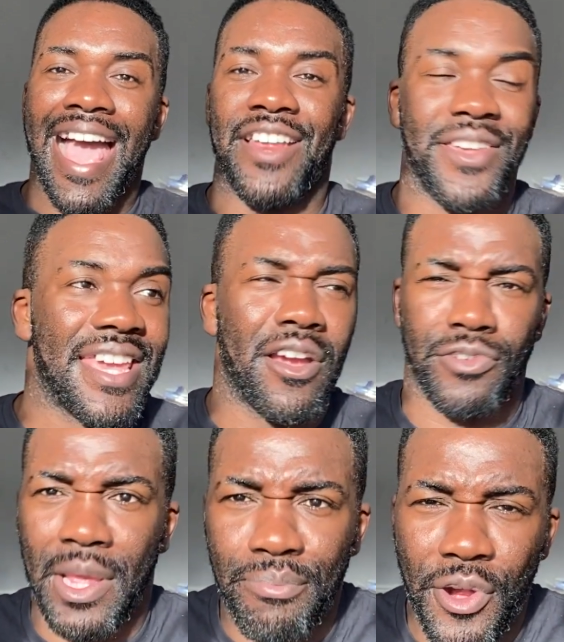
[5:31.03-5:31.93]
And you hear,
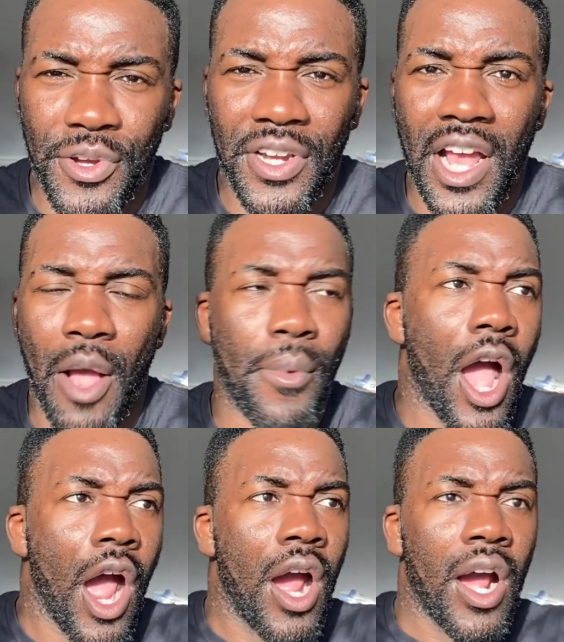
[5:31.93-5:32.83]
they're broken up.
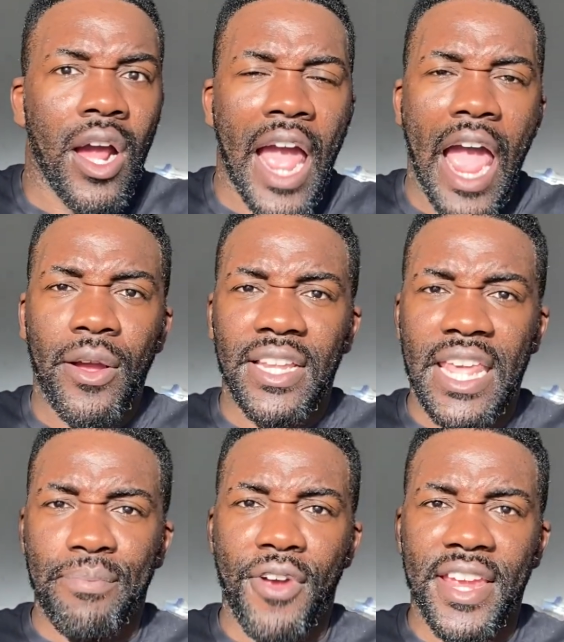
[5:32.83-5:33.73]
How can
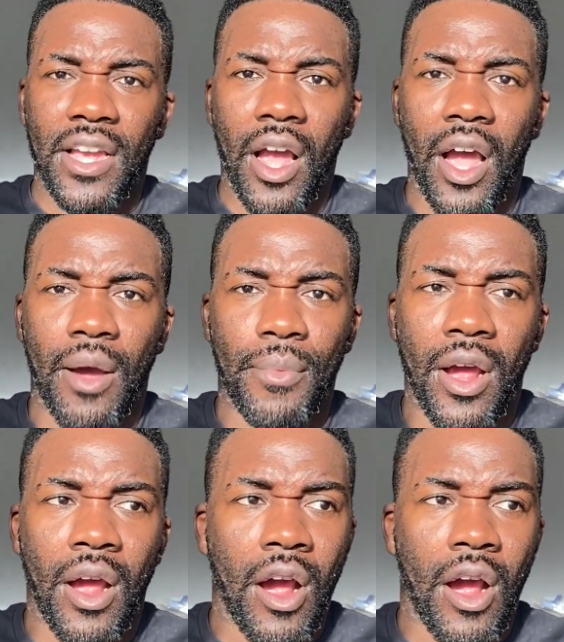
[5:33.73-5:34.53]
they break up?